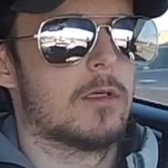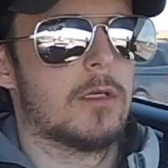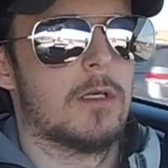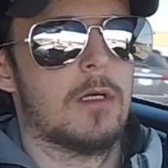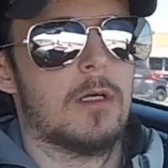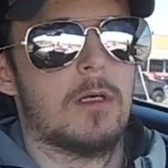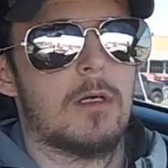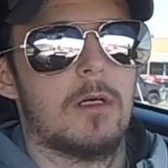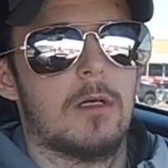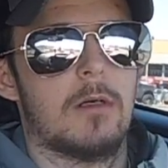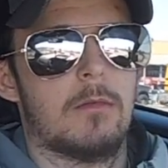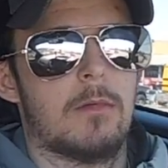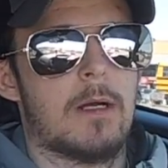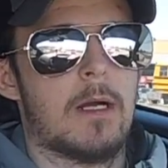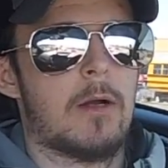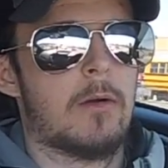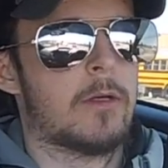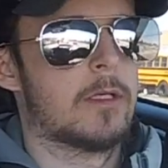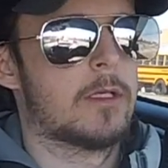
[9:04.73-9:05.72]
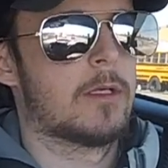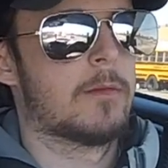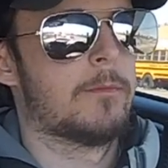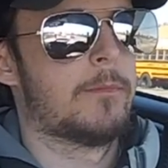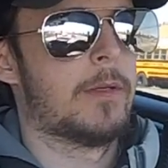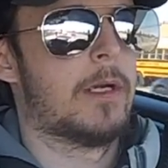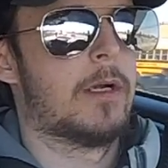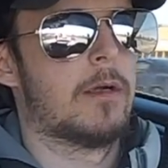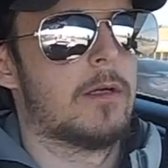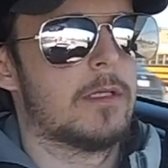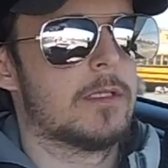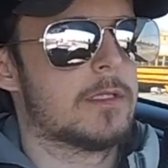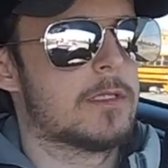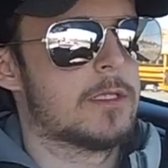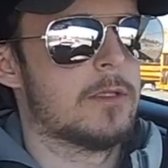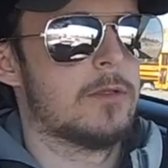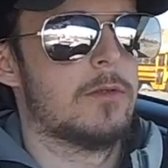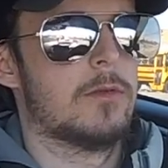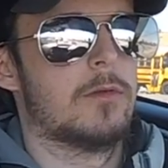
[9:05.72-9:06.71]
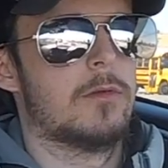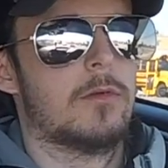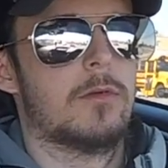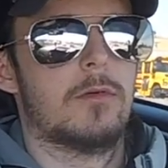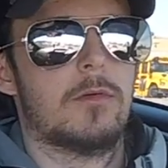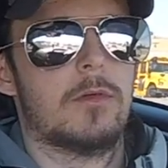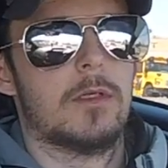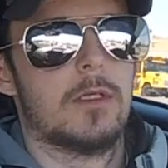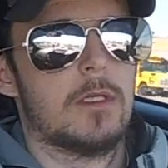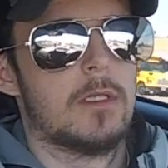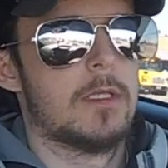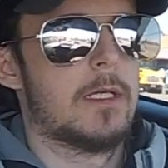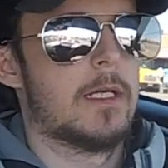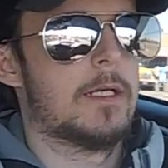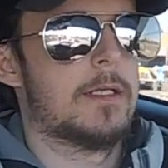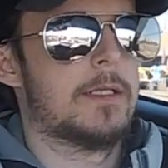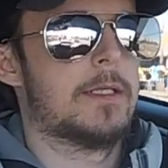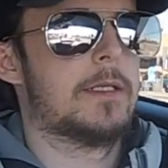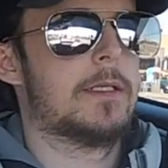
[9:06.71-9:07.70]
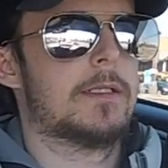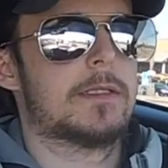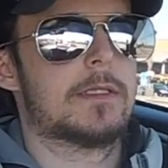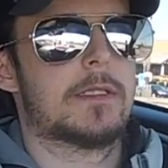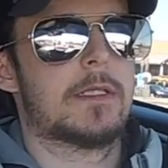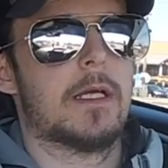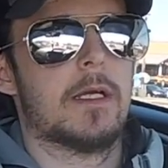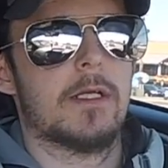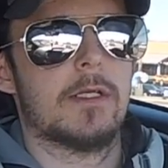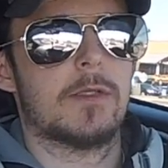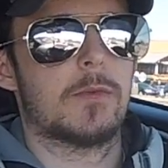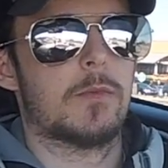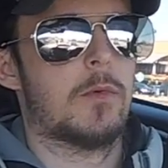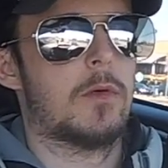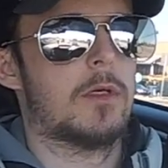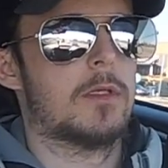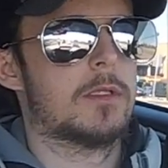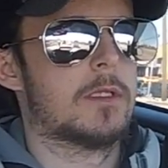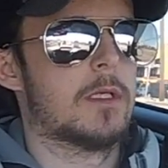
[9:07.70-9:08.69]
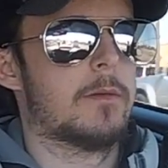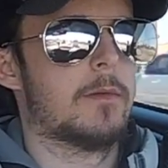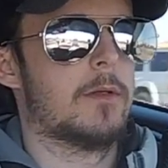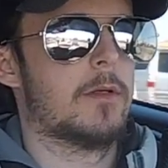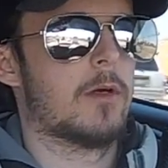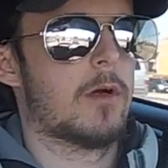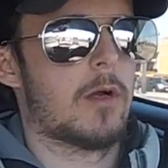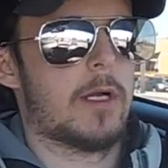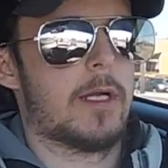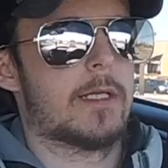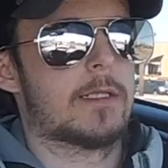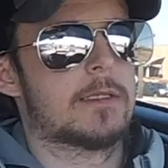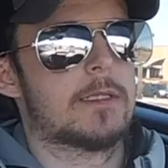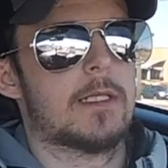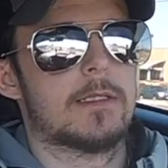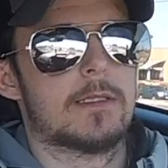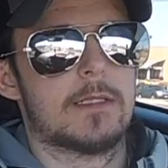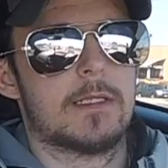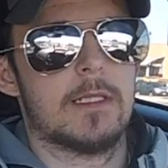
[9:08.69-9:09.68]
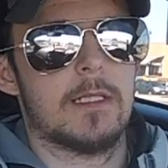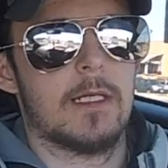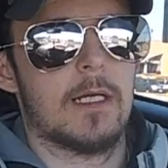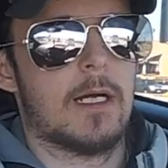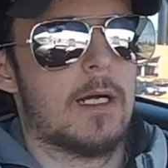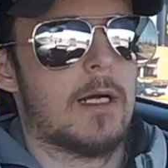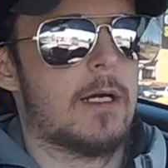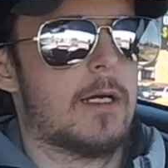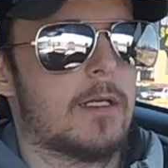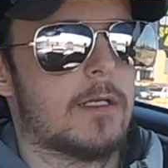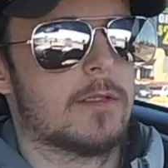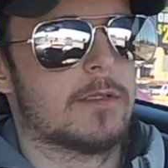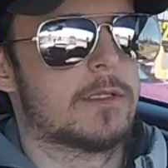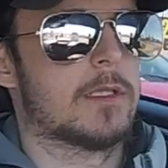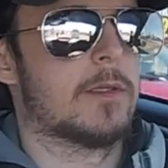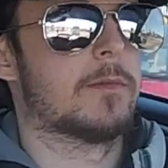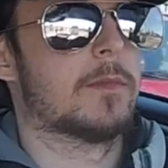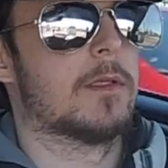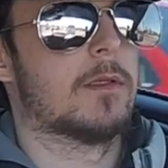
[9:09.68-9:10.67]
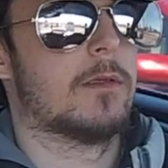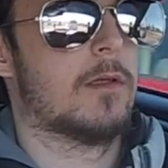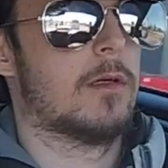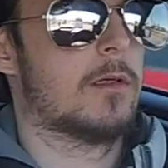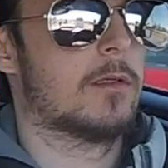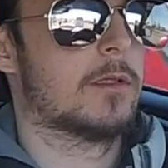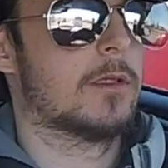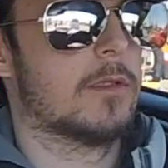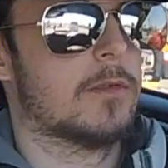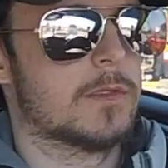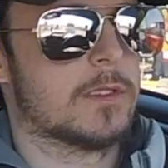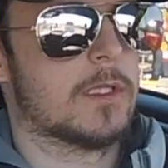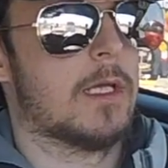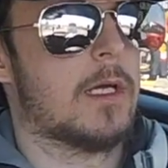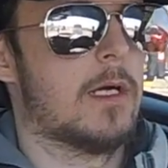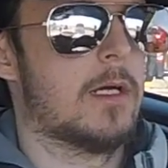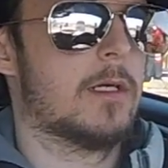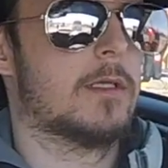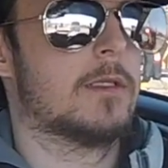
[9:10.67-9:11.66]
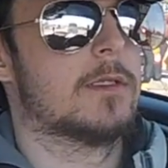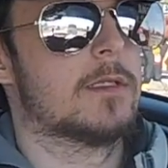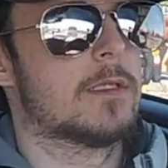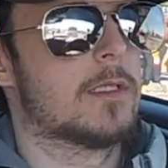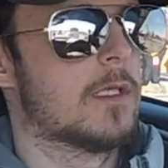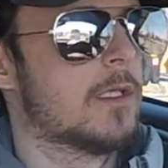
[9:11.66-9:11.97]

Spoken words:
I would compare it to a Stage 1 WRX STI or something along those lines.